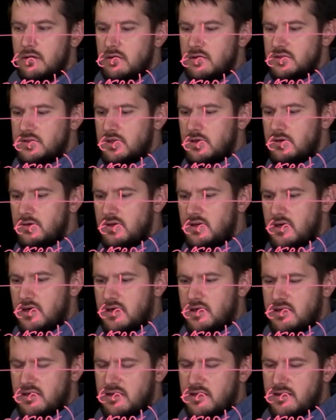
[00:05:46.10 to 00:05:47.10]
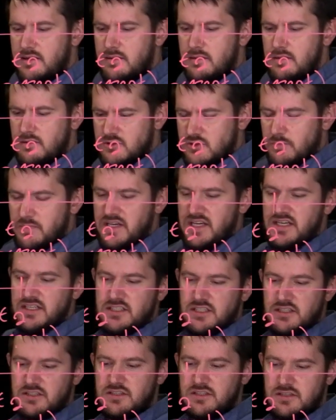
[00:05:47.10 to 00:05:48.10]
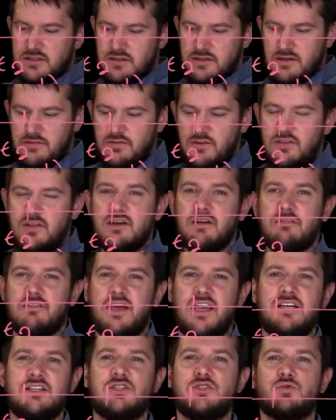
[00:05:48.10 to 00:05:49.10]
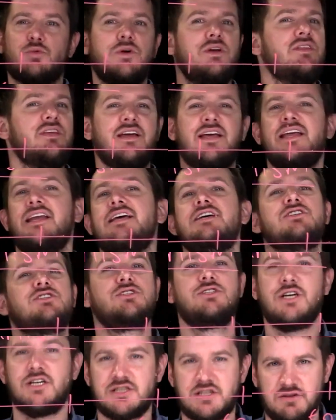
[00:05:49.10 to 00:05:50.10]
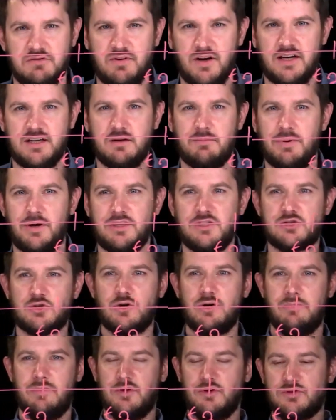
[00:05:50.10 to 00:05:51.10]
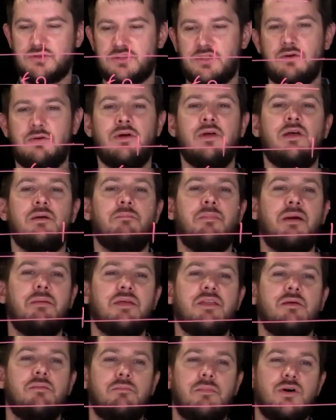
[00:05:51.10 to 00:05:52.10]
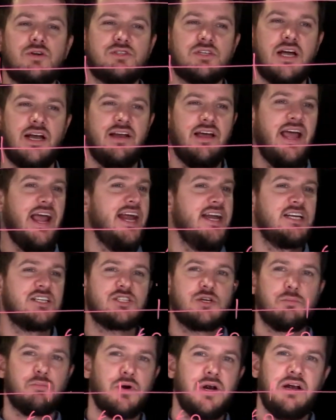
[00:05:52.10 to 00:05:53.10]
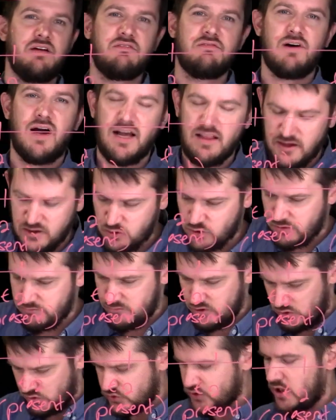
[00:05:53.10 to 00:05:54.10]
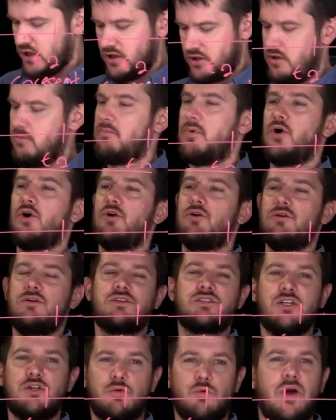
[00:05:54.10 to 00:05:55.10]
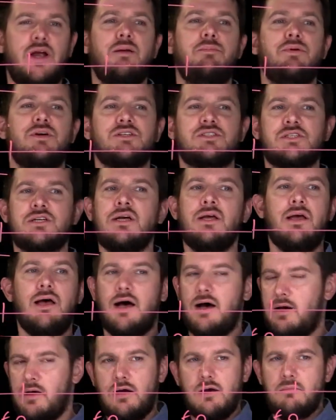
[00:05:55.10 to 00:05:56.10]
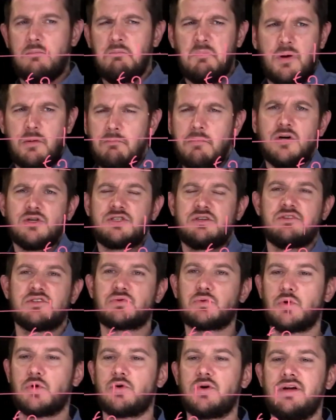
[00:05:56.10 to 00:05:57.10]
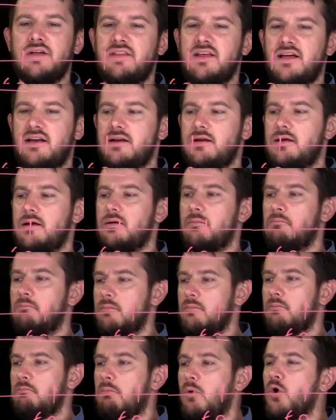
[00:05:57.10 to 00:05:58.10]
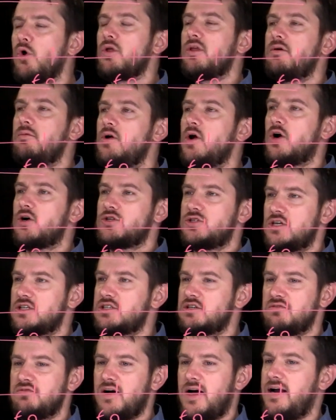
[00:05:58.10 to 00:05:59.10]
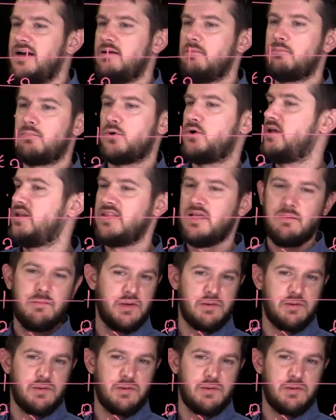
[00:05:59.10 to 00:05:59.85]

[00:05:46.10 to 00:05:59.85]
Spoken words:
So this will be easiest if you think of cases where you think it is justified to punish criminals. So maybe the most kind of heinous, depraved, violent criminals, the murderers and the rapists. Most of us will agree that morally we are justified in putting them in